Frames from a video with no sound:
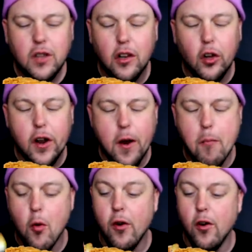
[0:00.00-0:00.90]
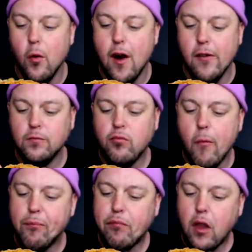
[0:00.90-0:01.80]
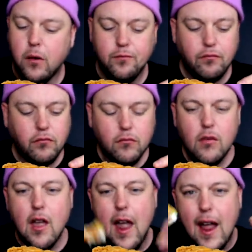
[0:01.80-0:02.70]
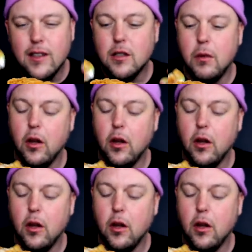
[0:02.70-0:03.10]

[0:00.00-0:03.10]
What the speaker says: looking important or whatever. Hands it to me,